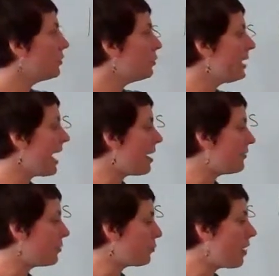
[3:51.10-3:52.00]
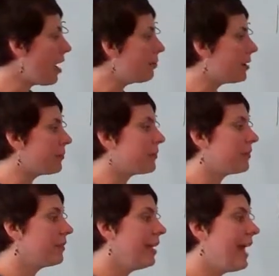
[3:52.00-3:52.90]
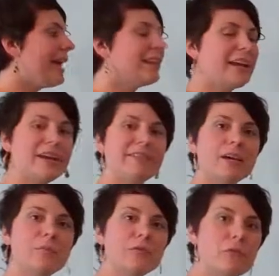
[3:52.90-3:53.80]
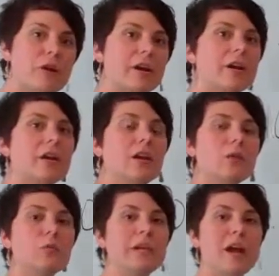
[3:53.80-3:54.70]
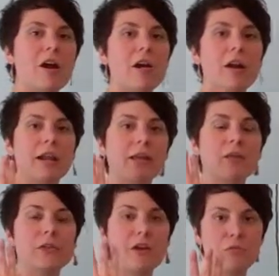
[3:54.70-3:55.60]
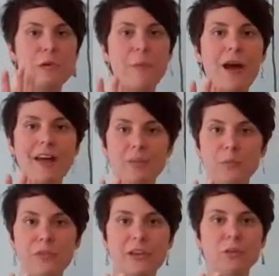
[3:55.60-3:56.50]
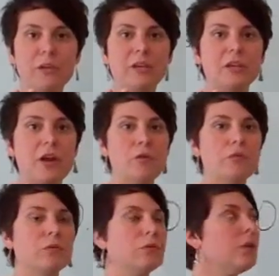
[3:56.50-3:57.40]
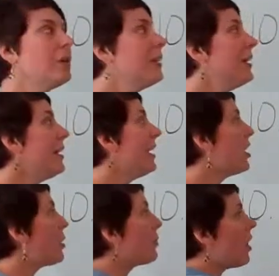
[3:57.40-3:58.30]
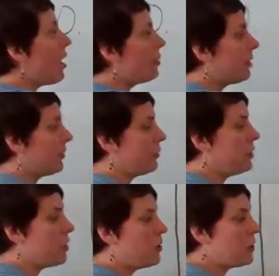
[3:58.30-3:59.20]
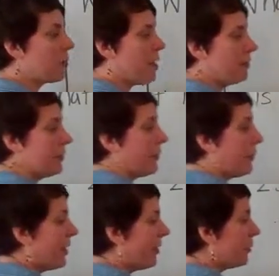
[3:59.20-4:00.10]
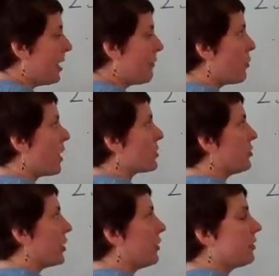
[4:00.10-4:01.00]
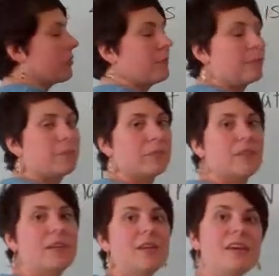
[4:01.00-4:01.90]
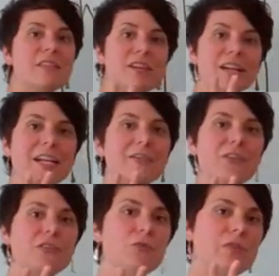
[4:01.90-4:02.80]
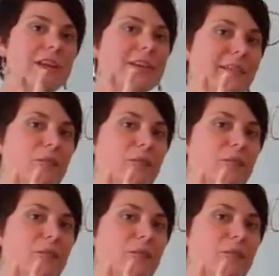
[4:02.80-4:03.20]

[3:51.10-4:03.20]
we have some problems. And like I said before, there are three possible things we could know. In our problems, and we know they're problems because we have question marks, they're going to give us two things,